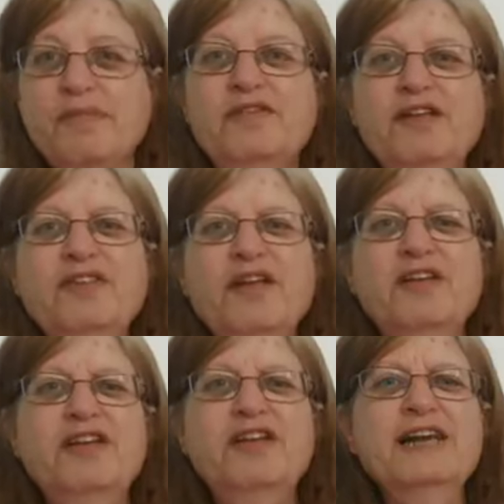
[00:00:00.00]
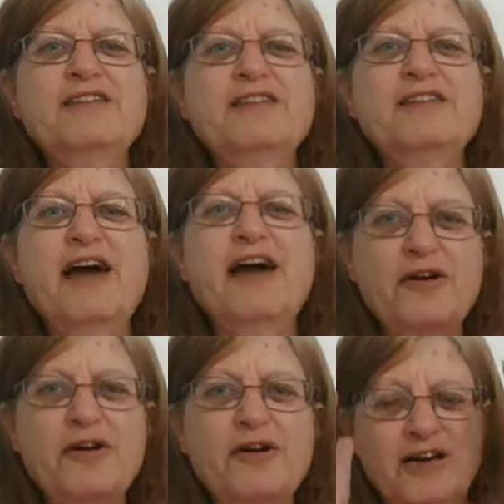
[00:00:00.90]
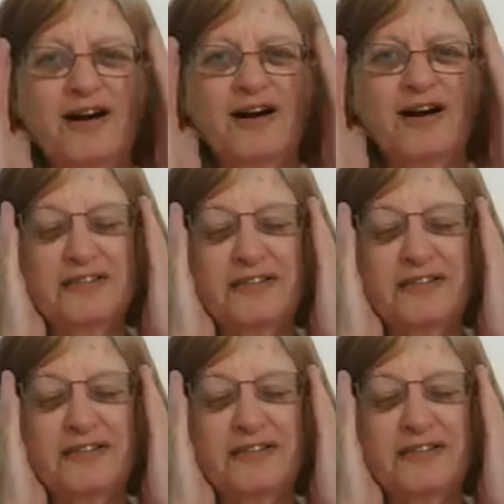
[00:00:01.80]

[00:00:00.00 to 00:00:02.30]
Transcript: does a tea and tarot class.